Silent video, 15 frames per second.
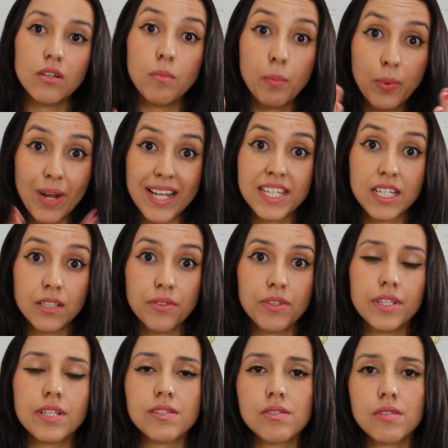on practical
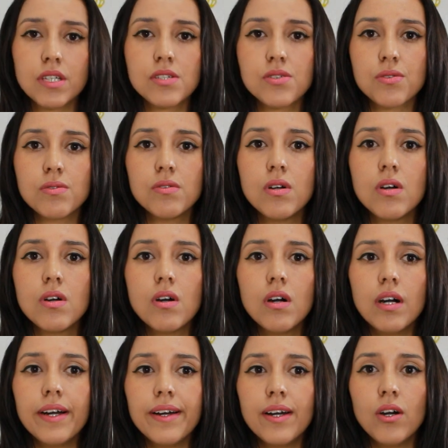things you can do
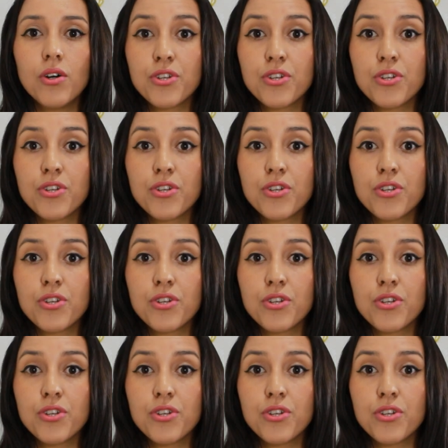uh,